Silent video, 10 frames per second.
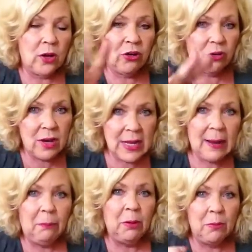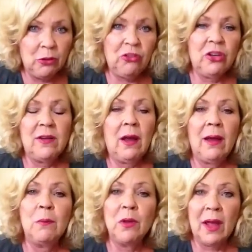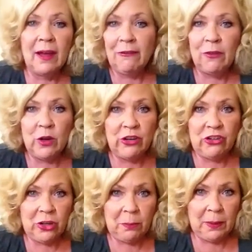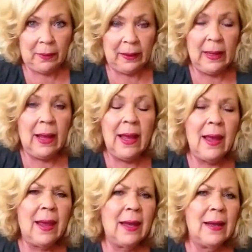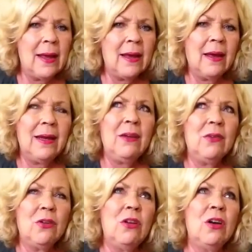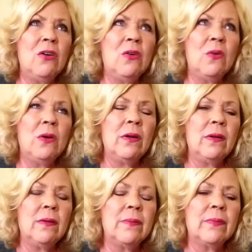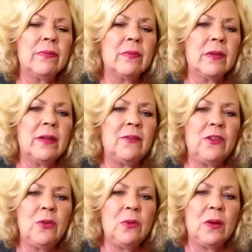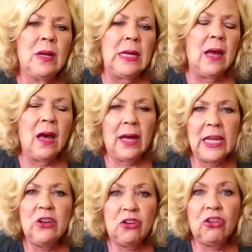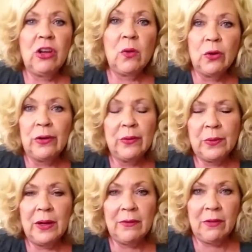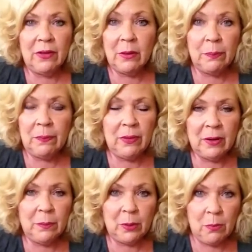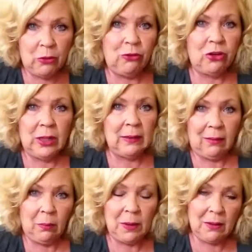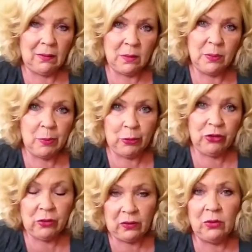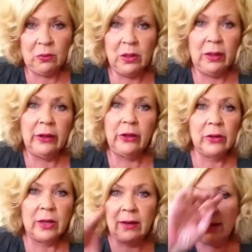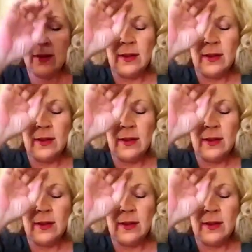during that promotion time will have free shipping. And I don't know if you, I usually order whatever their, their promotion is because their promotions are really good.